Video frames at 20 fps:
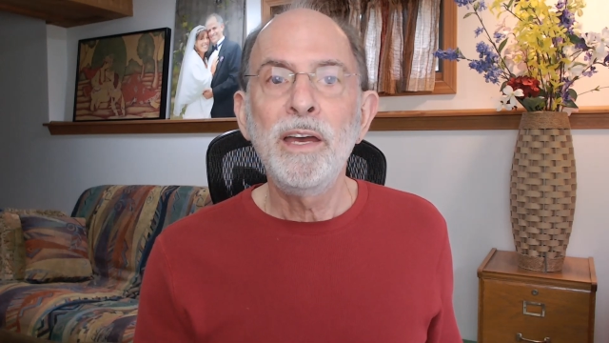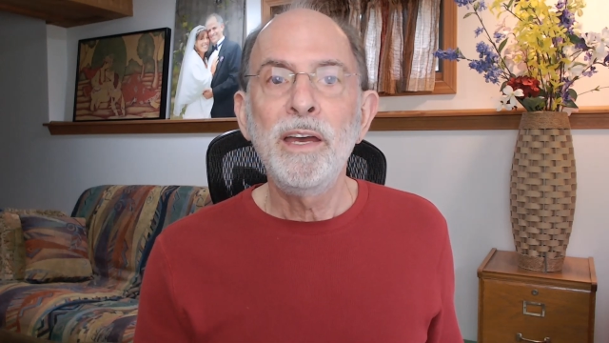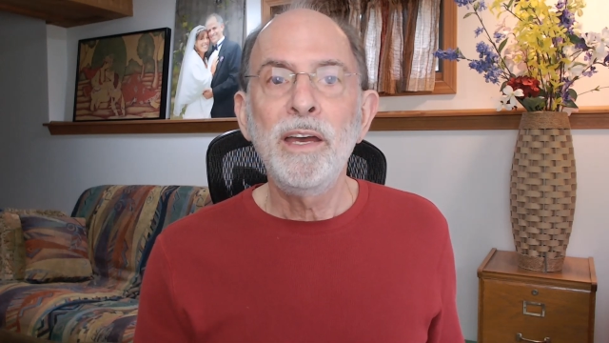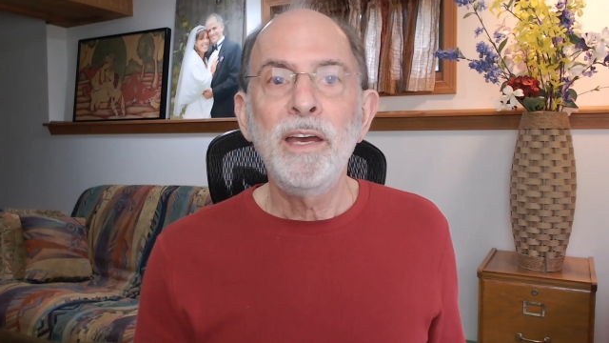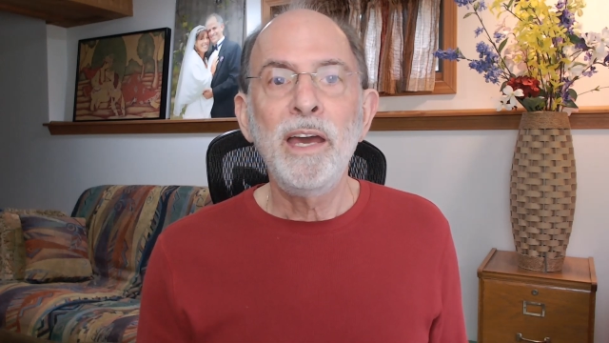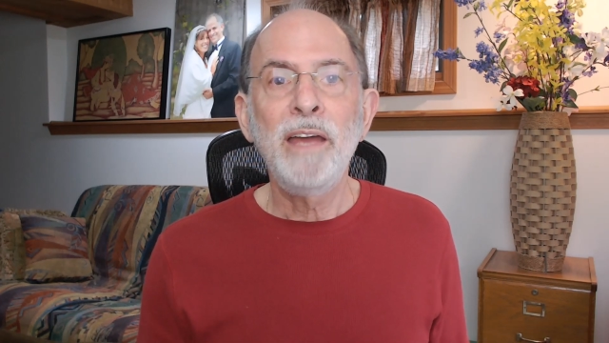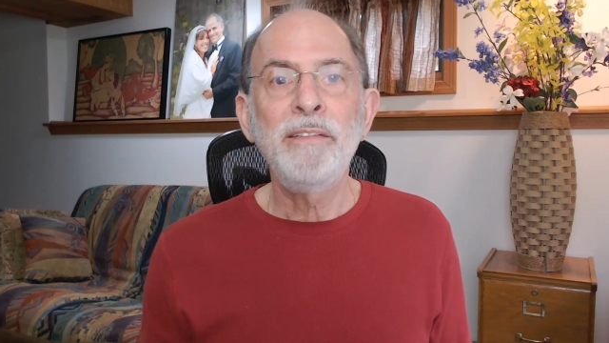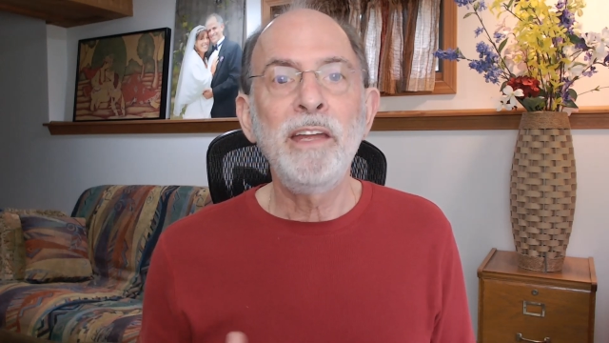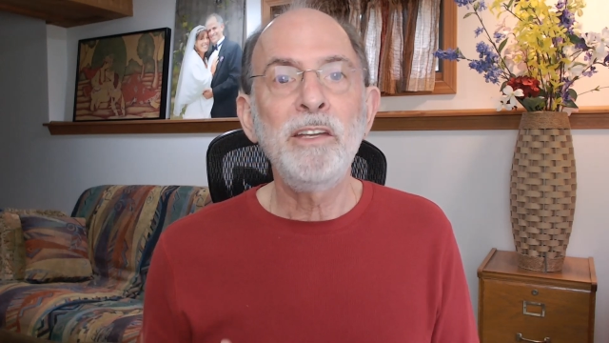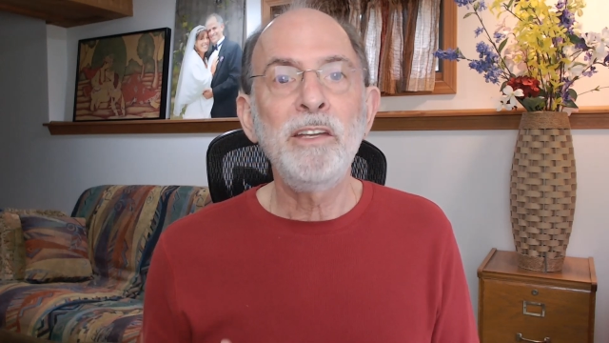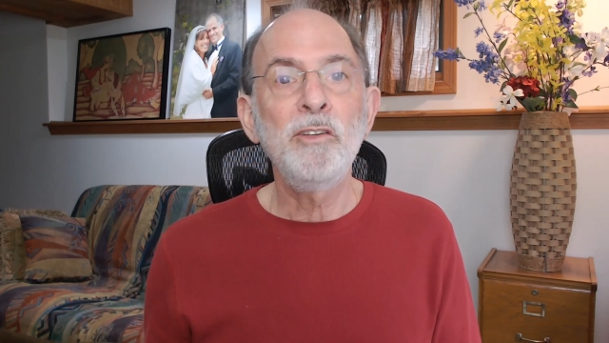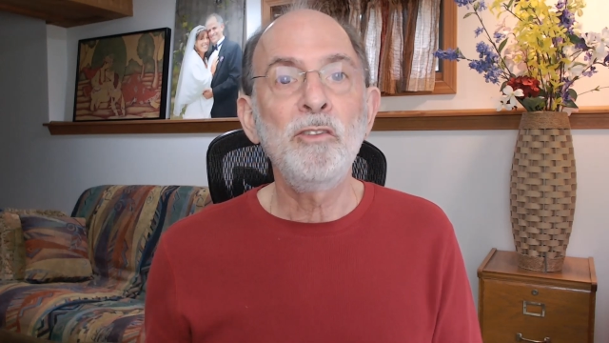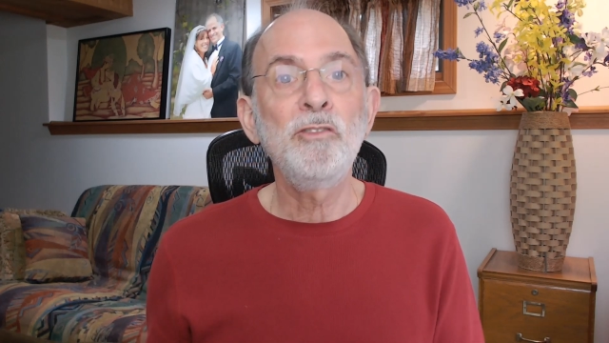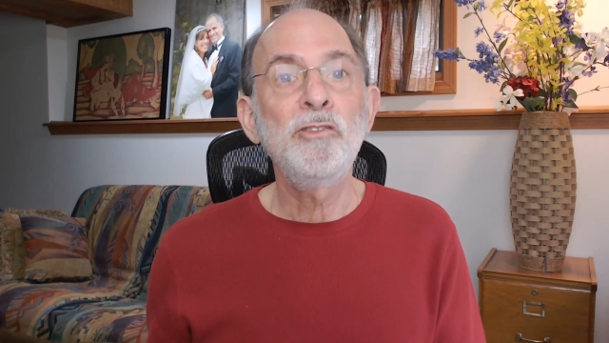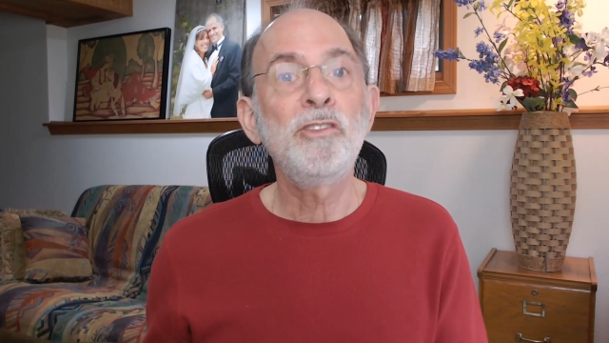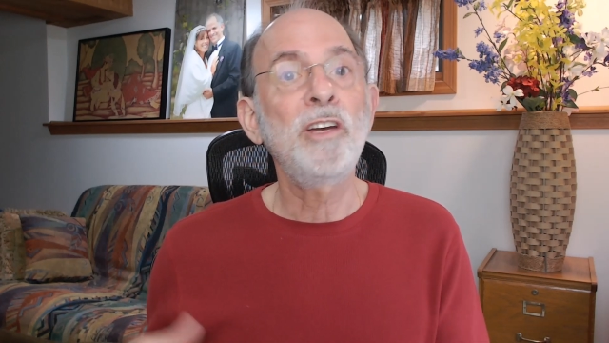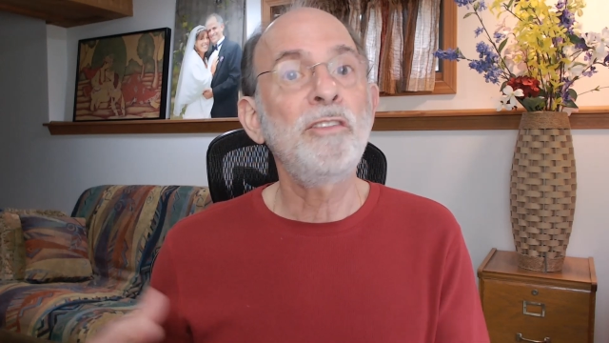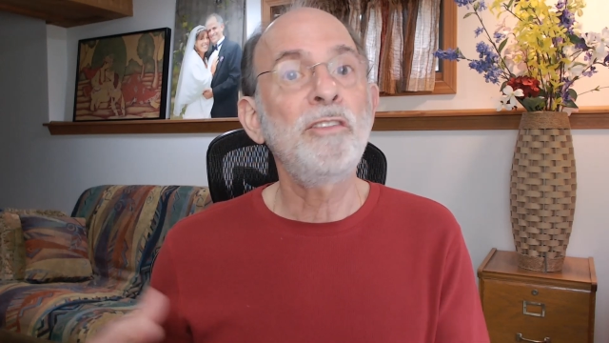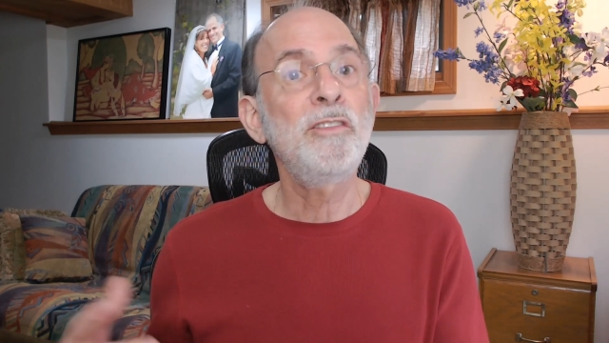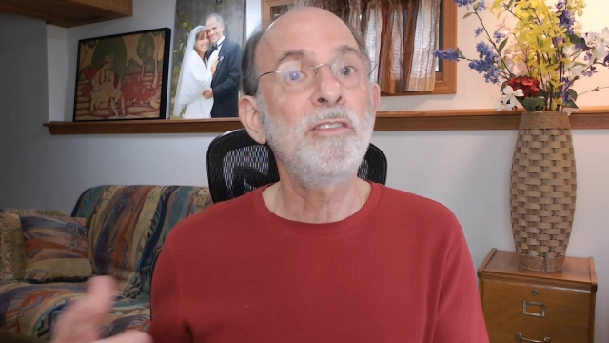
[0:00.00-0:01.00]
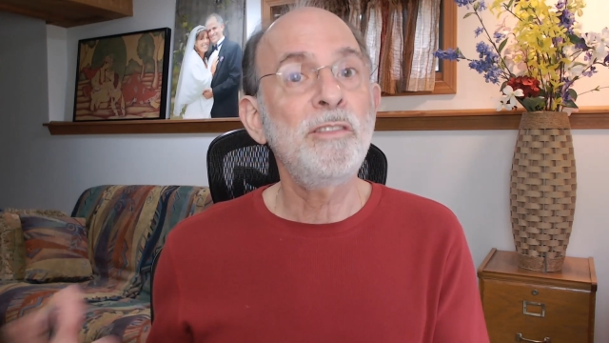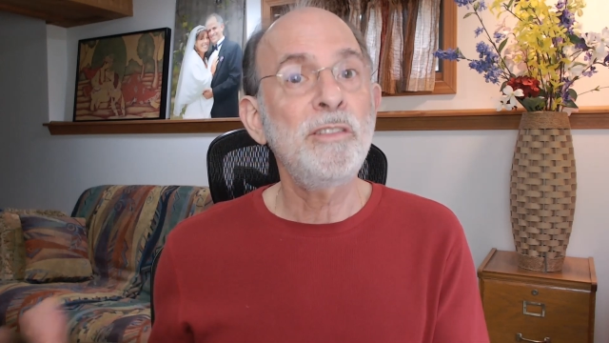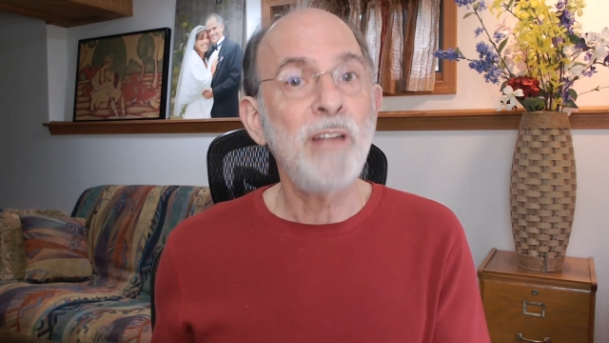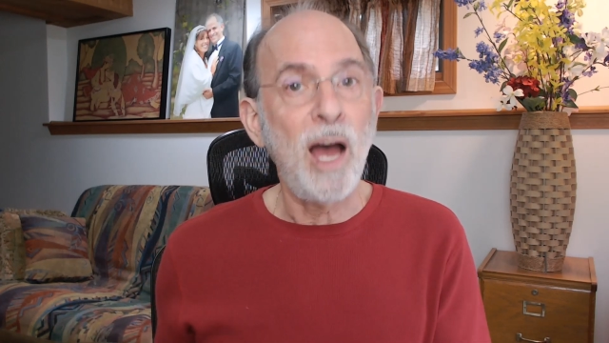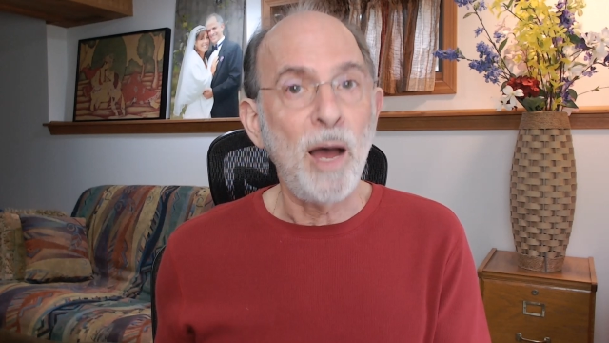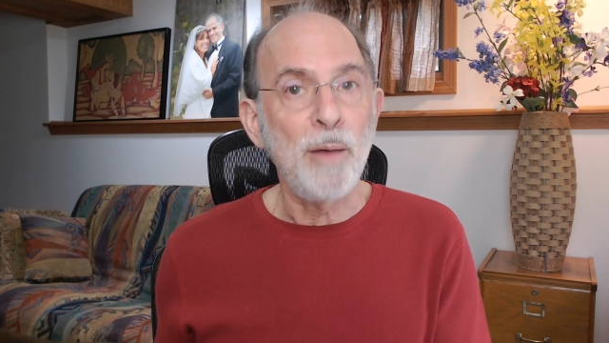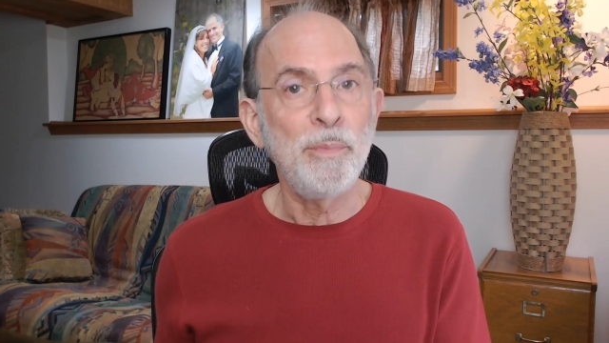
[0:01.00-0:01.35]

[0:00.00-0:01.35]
and then you'll just stop,